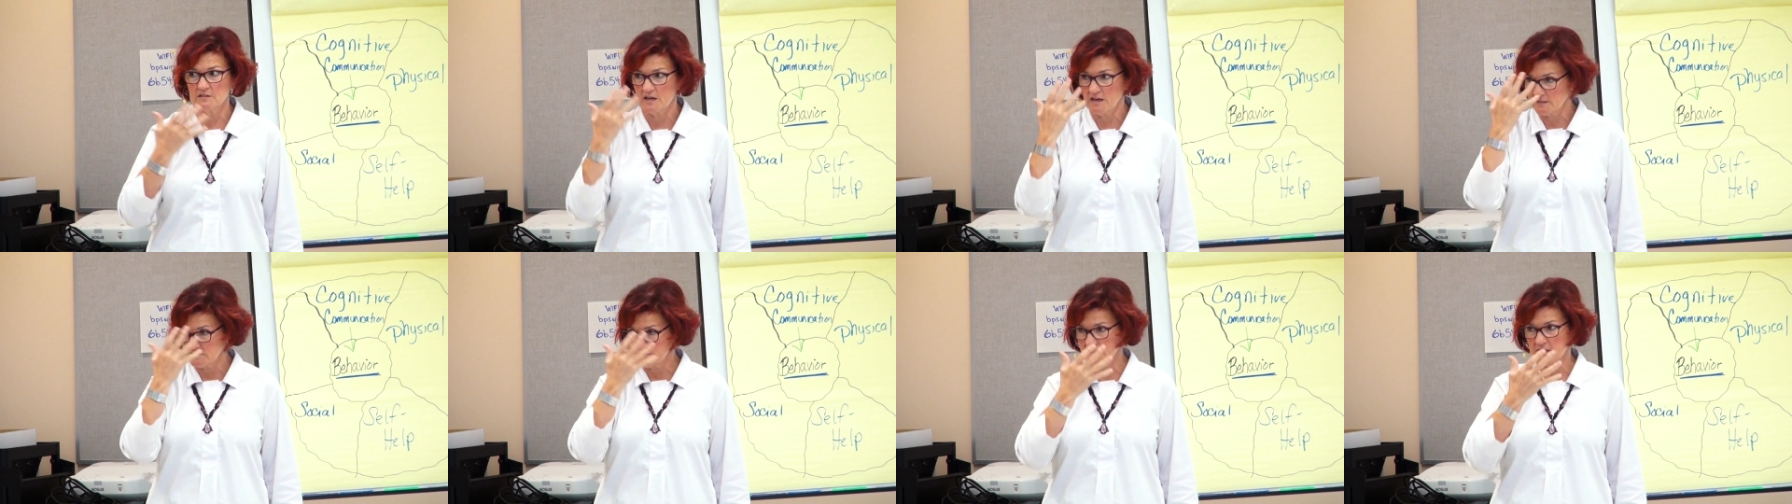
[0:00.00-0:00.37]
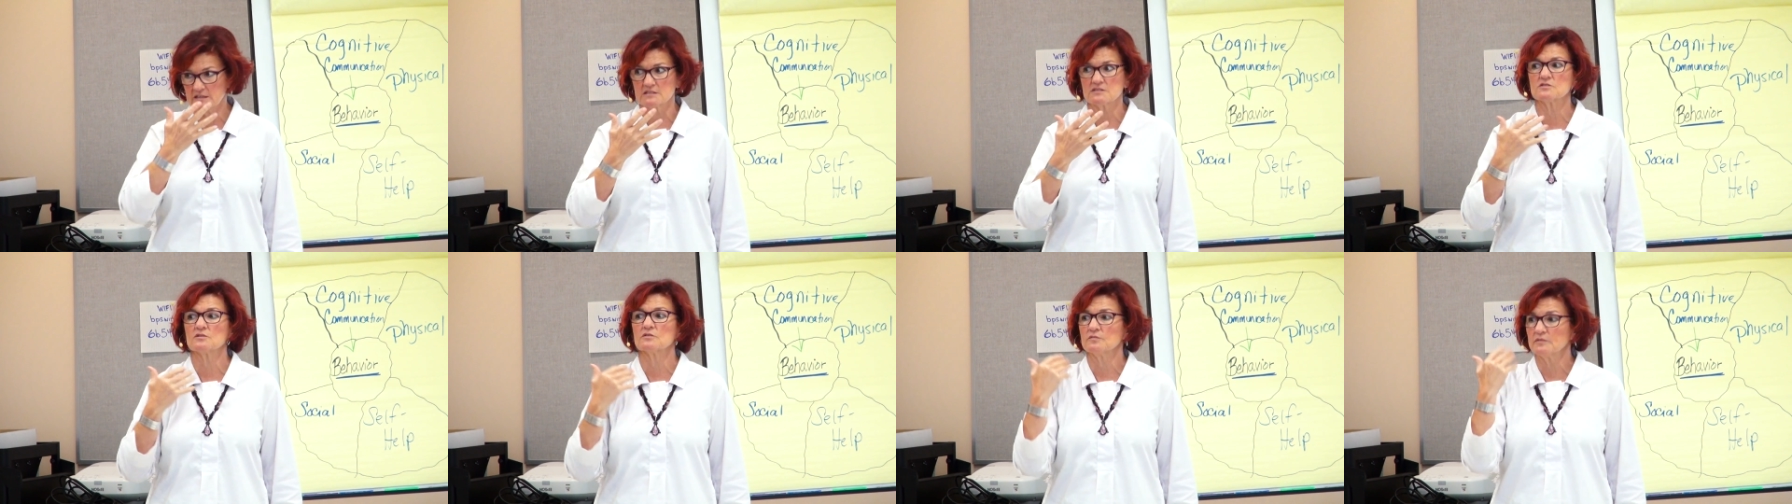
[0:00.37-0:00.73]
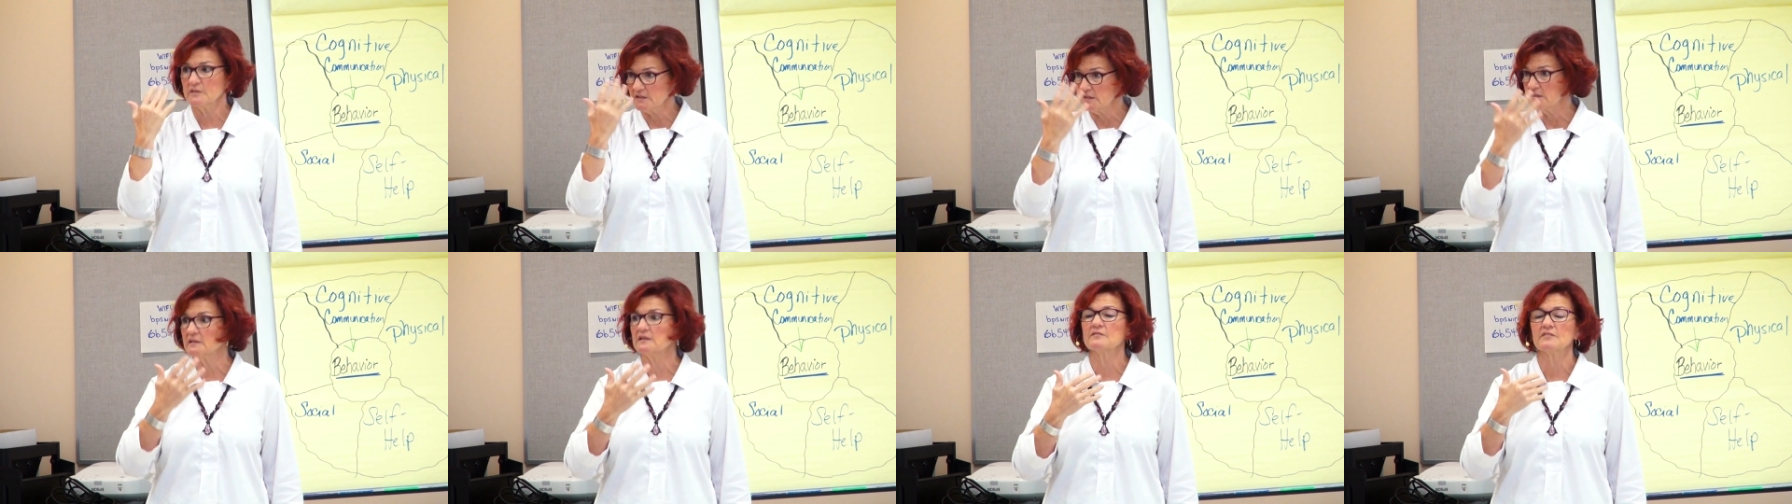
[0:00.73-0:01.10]
context or
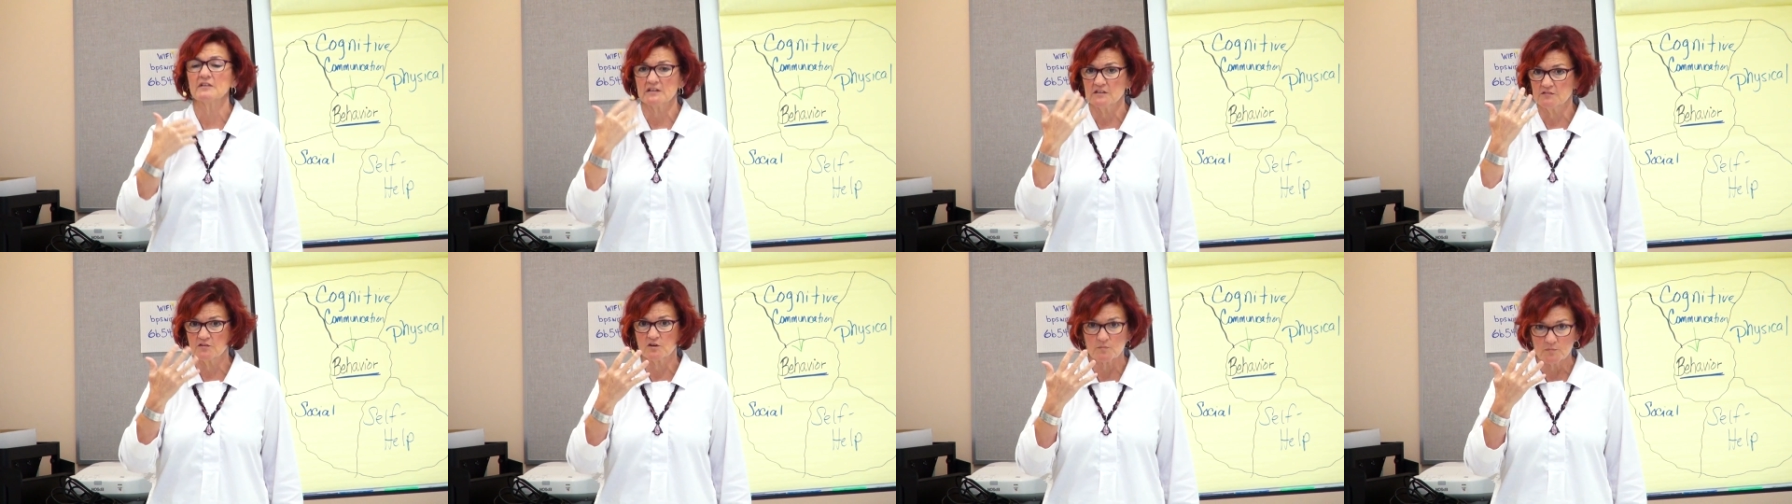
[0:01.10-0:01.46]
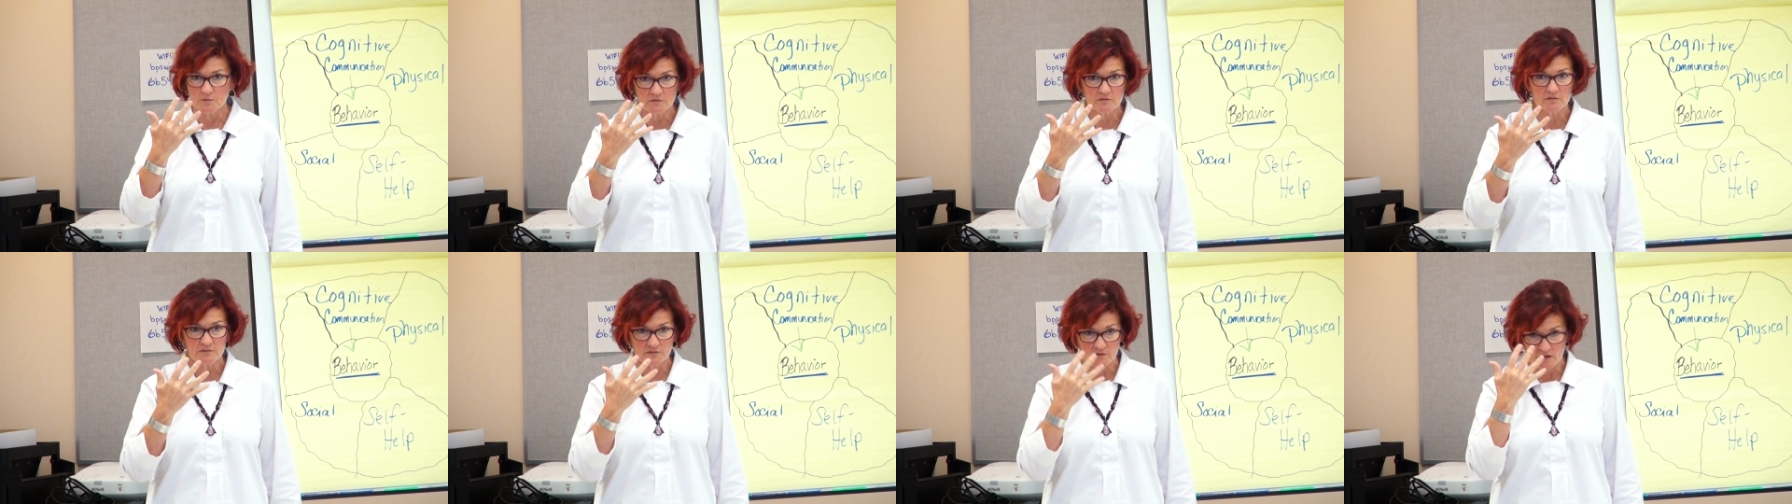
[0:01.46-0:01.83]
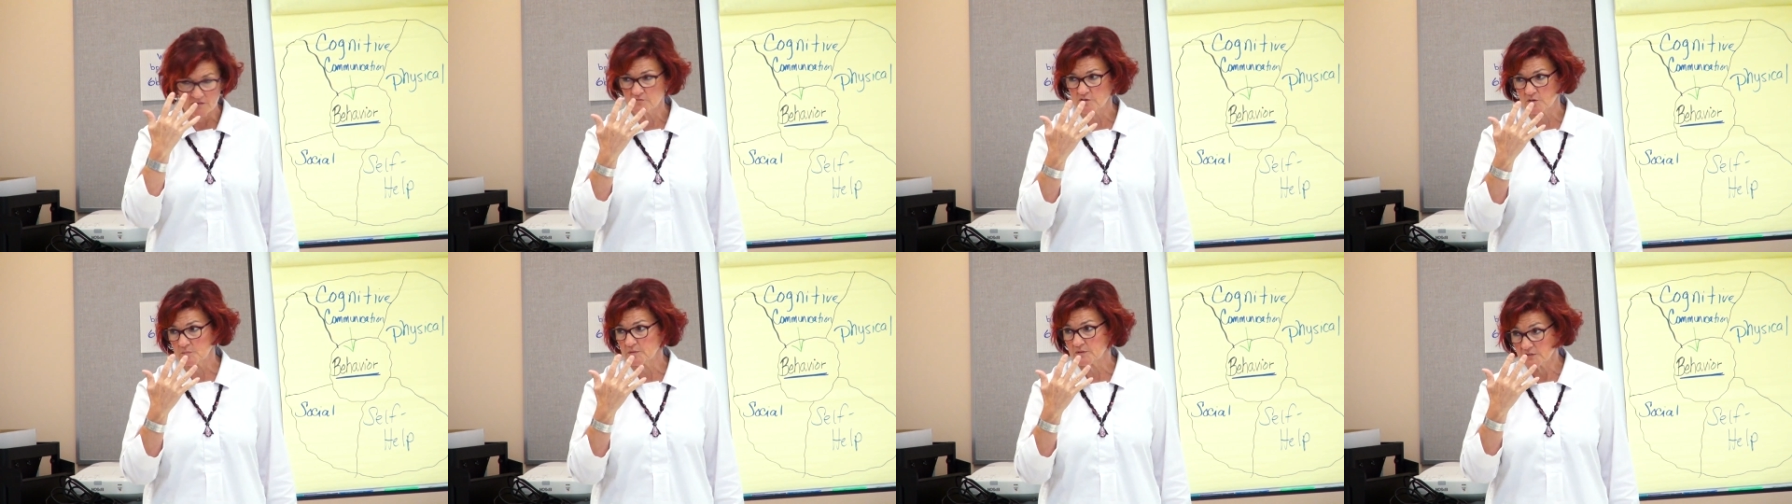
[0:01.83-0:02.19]
reading of any verbal or
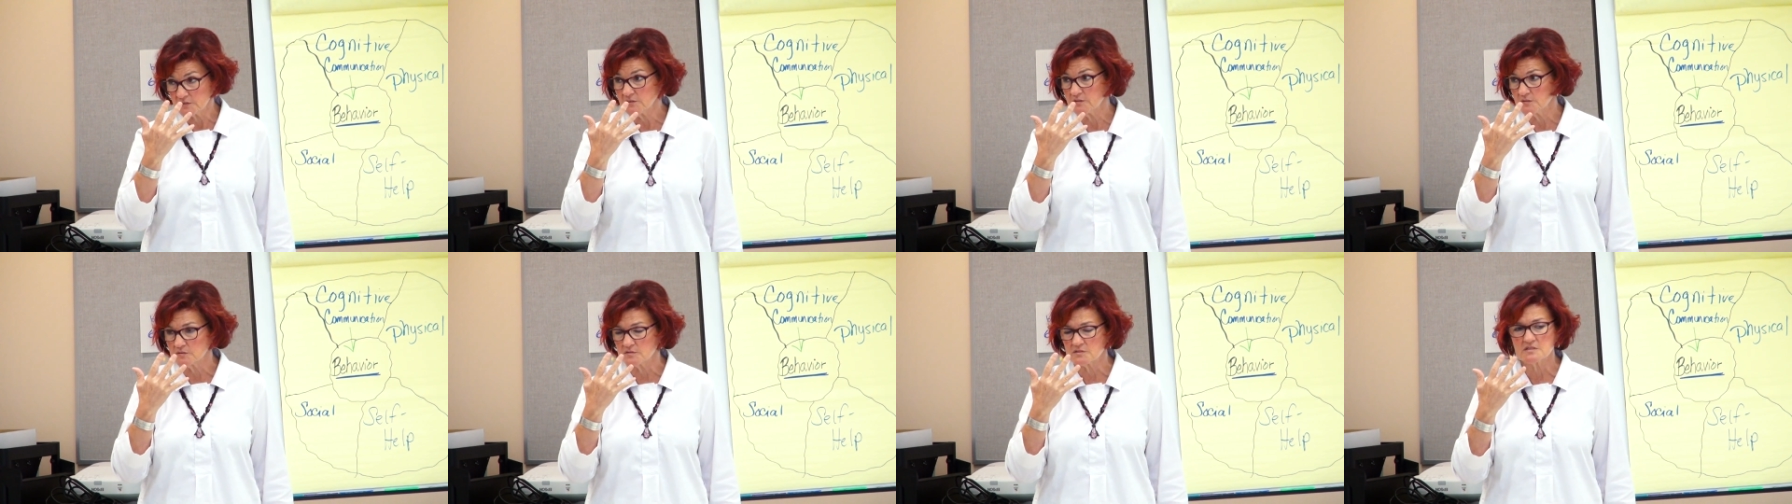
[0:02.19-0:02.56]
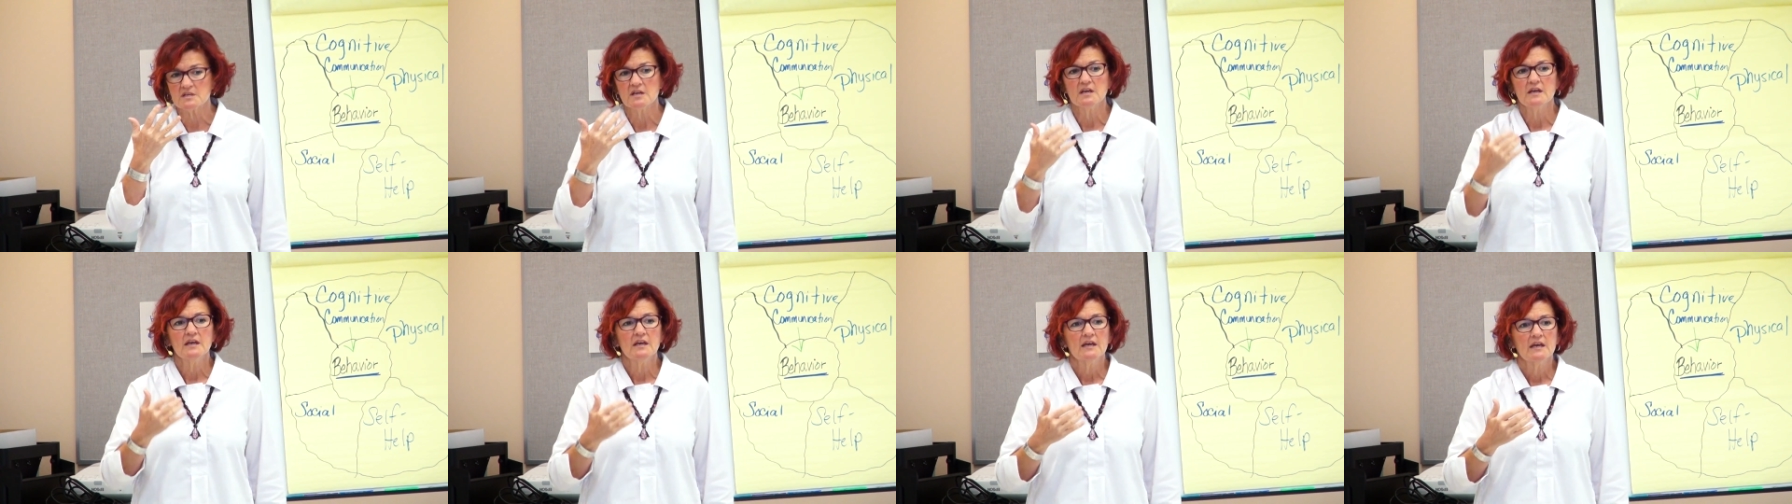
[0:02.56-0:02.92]
nonverbal cues.